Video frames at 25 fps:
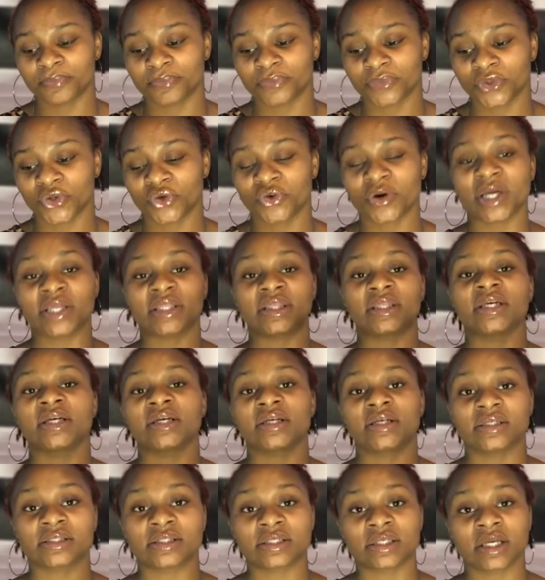great
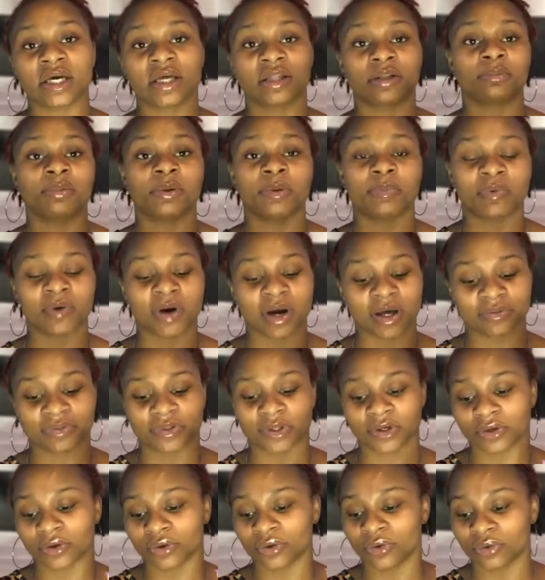things in other people out
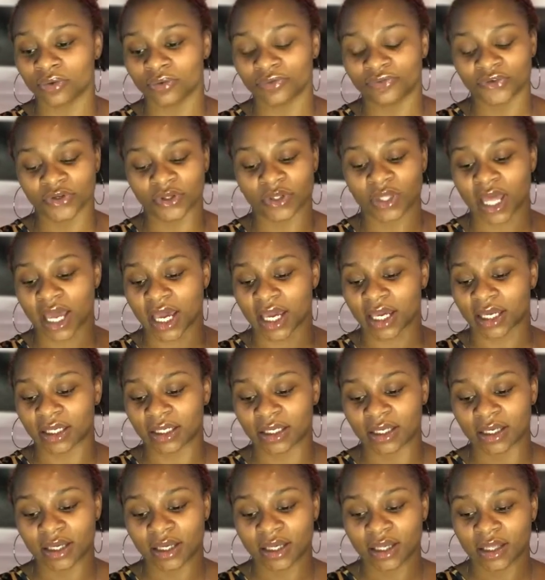there who feel like
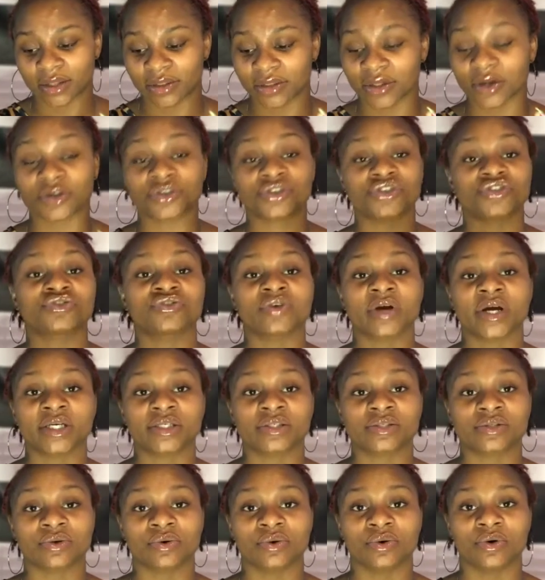they're
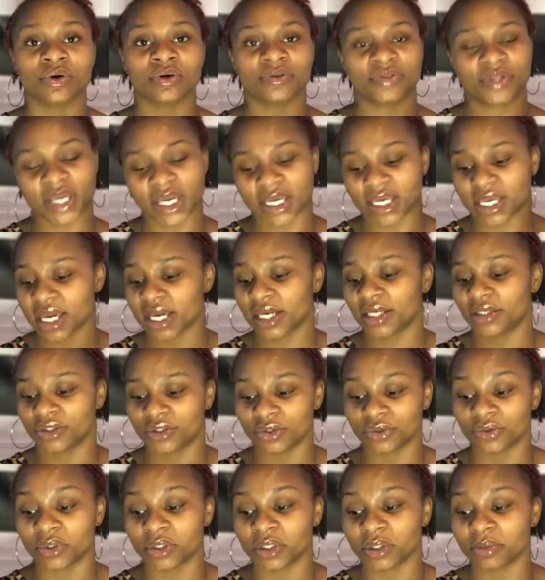stressed or they can't
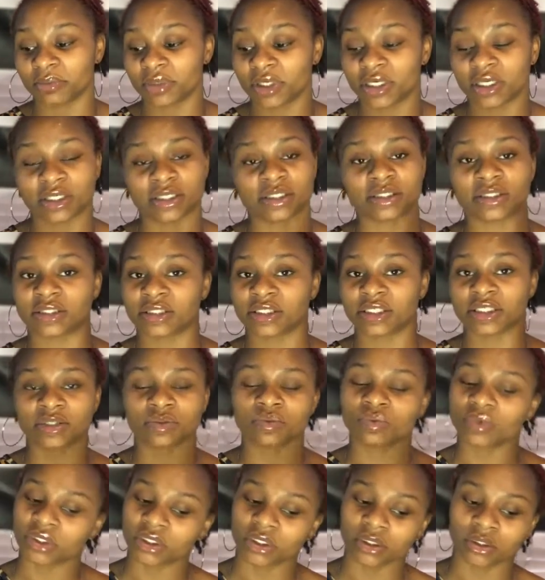do it. Because just
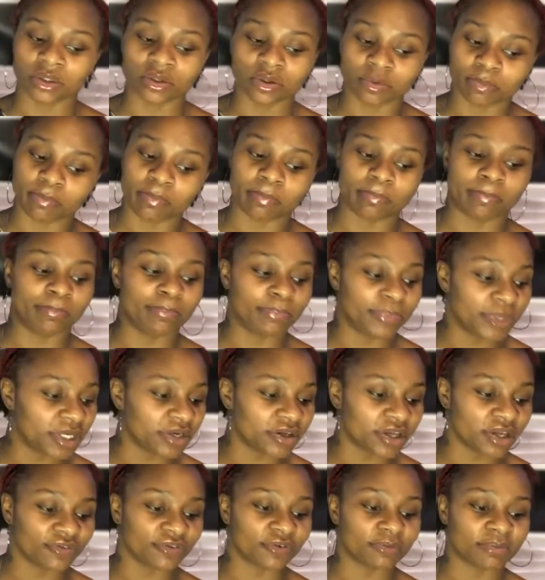with the little bit of
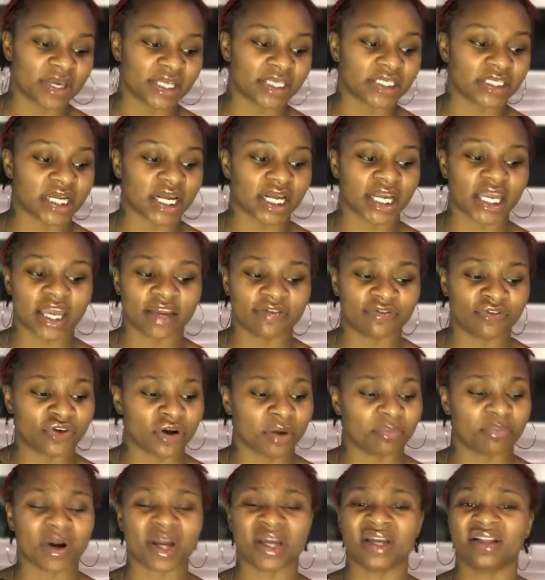information I gave you, I
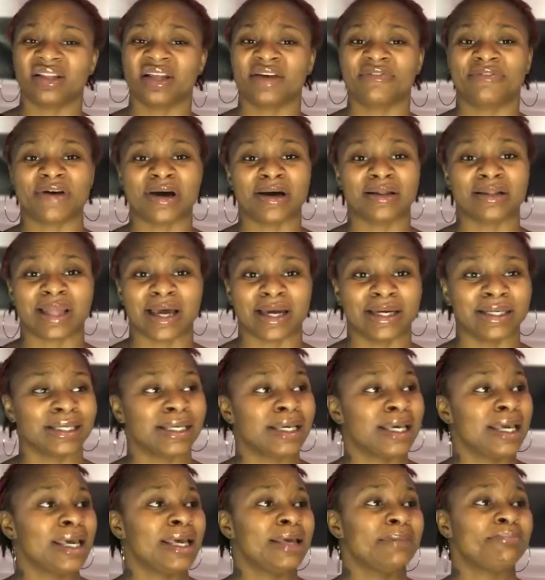probably left out like
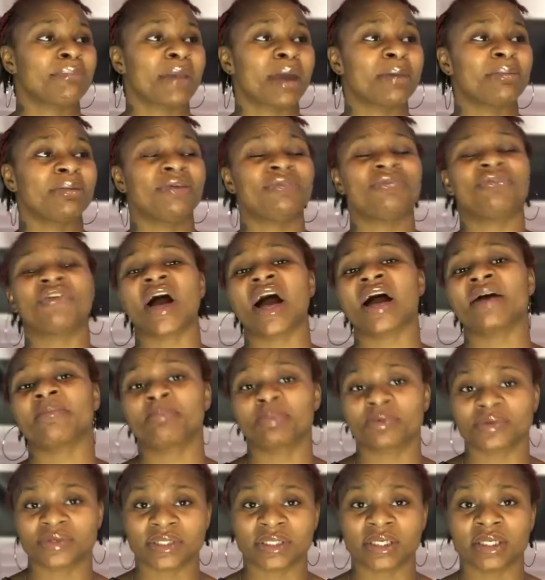maybe
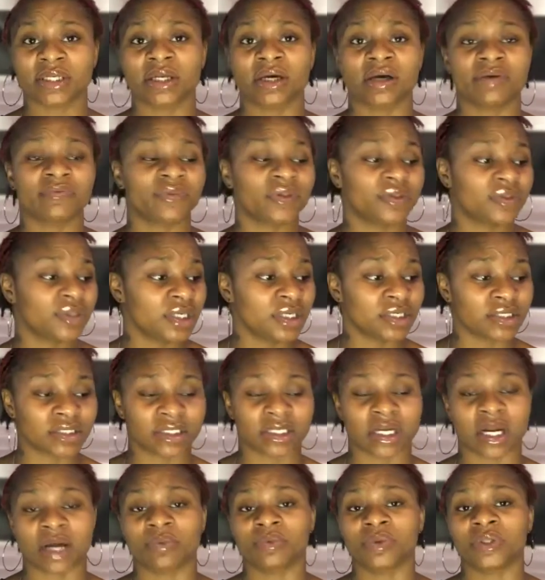5% of the things that
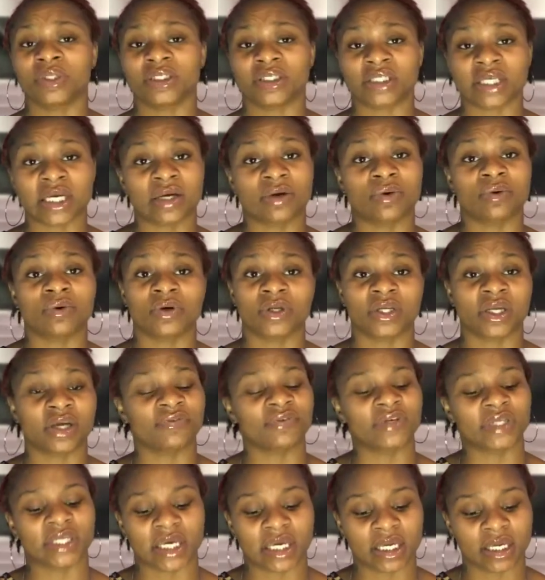I really take on every
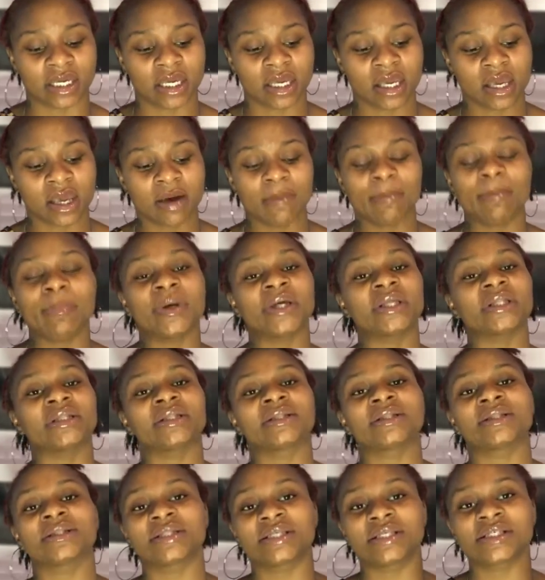day. But
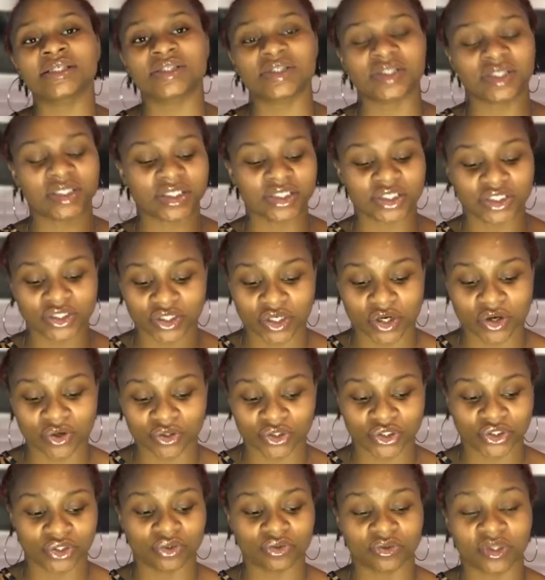this just
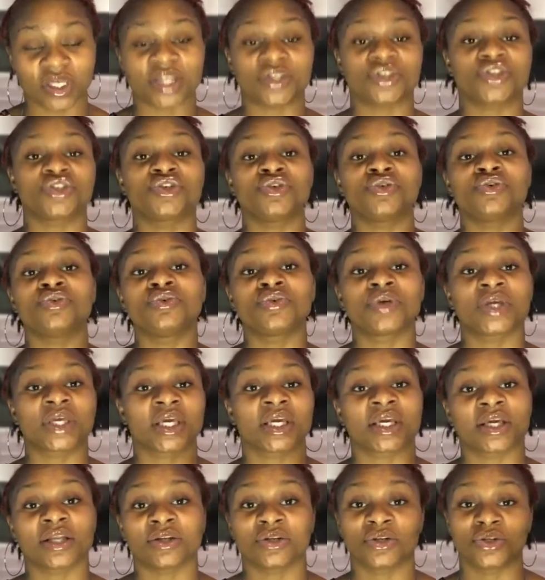shows you that you
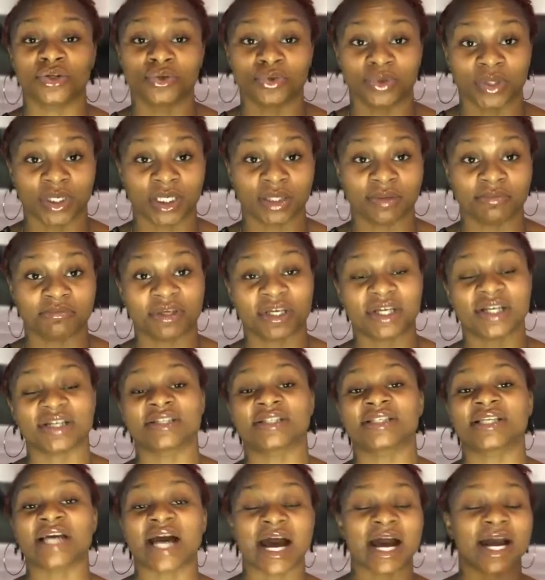can do it,
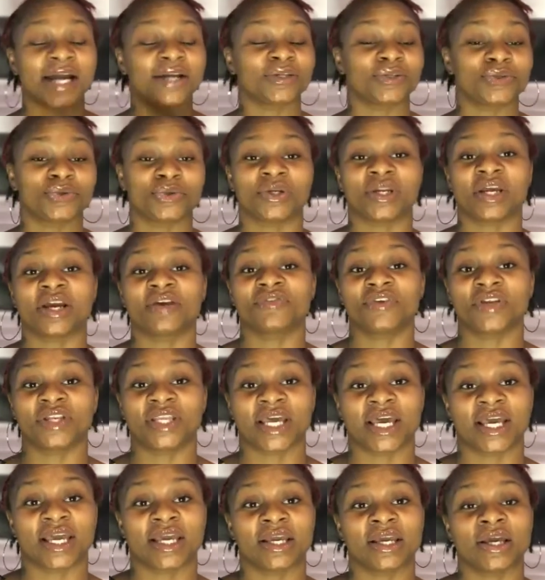because I do it every
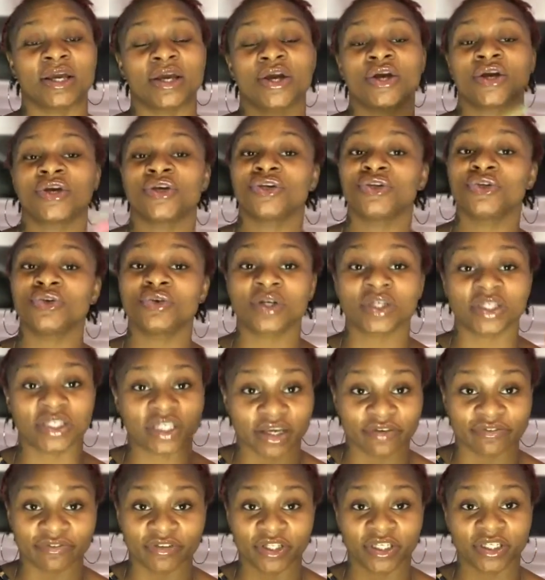day. You could
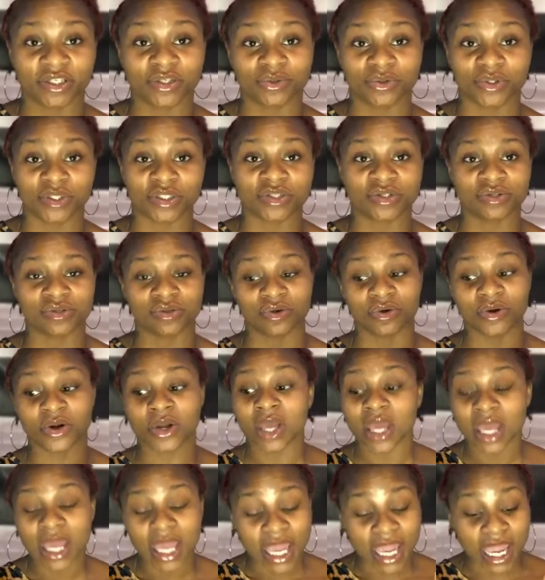definitely do it too.
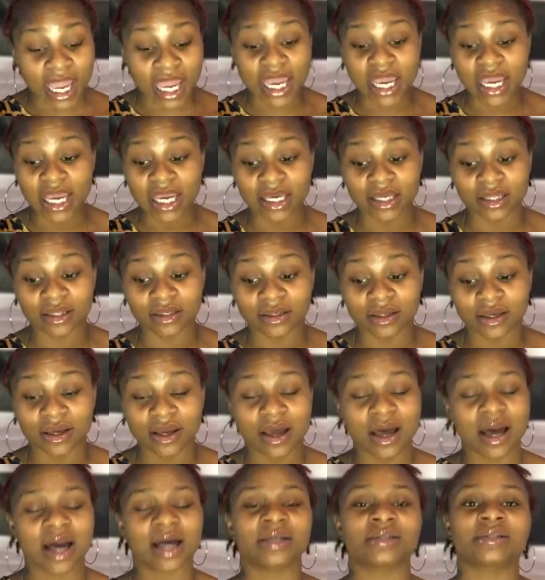And
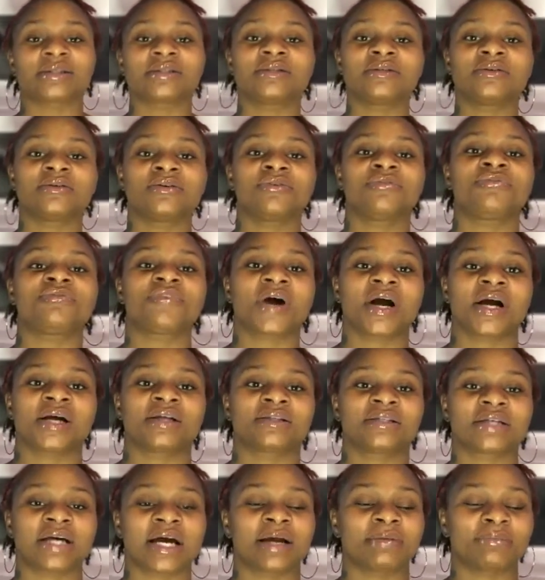I still find
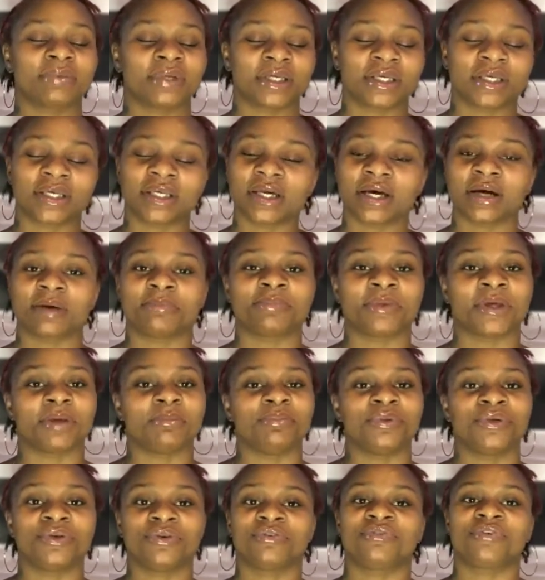time to get up and
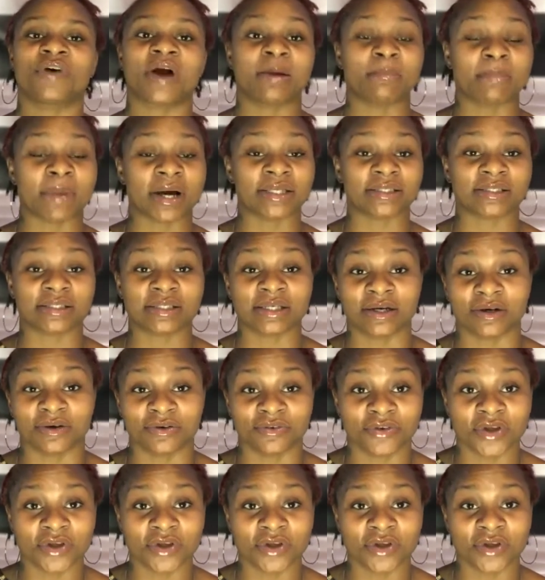beautify myself